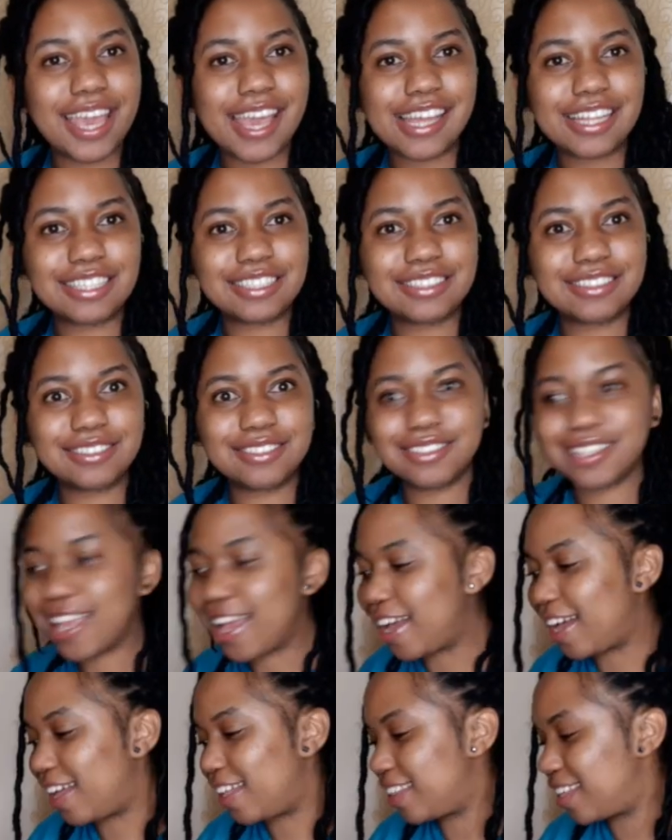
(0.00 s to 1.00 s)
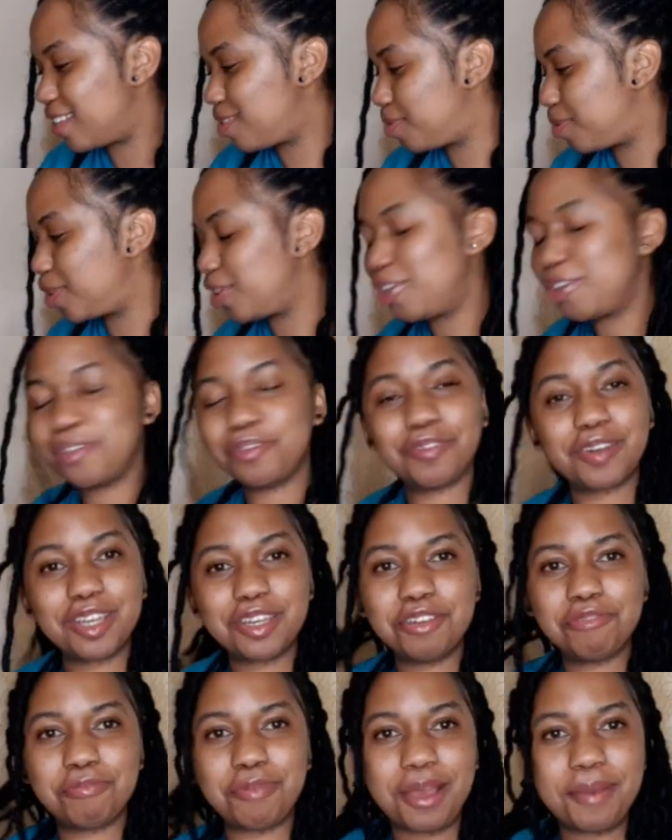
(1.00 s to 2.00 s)
and yeah, that's what you'll find
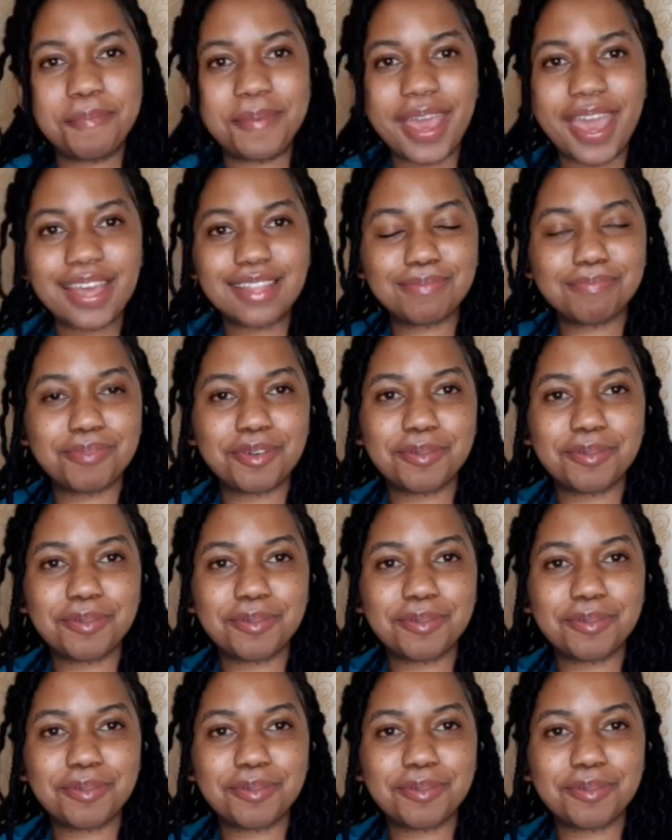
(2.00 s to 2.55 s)
in my bag.